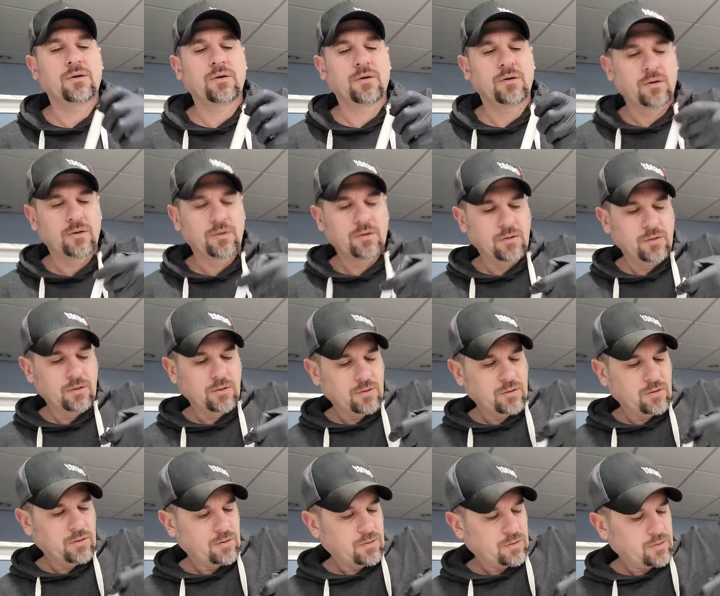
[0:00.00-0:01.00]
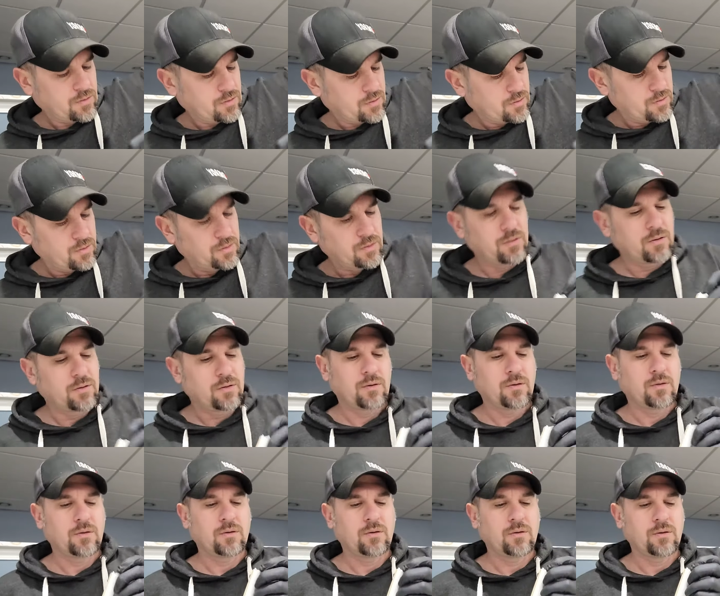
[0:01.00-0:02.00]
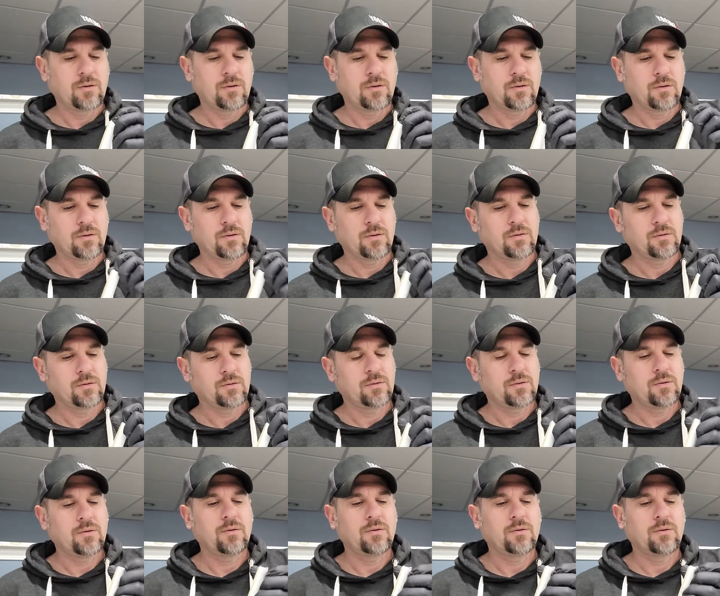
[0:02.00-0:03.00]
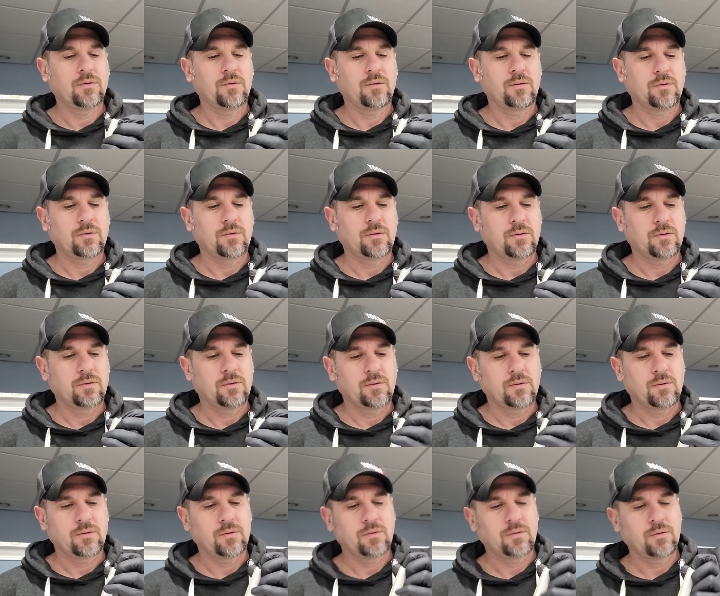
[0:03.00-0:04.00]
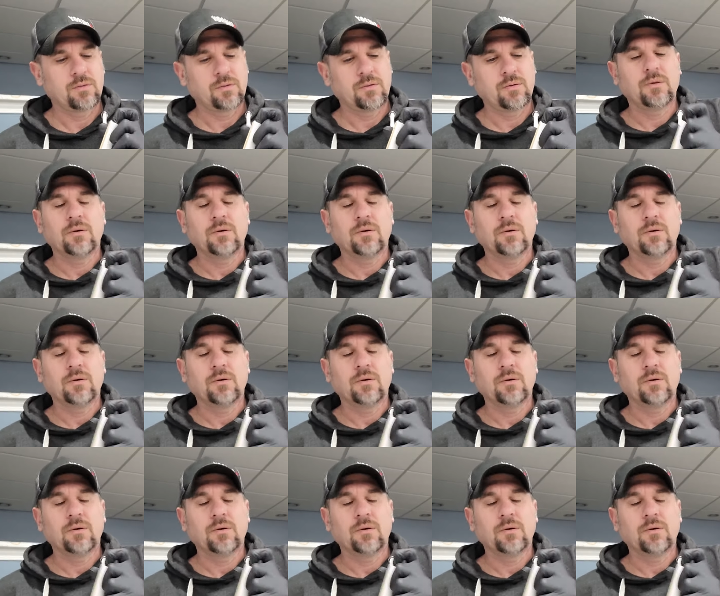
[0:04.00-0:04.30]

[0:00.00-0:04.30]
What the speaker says: [no speech]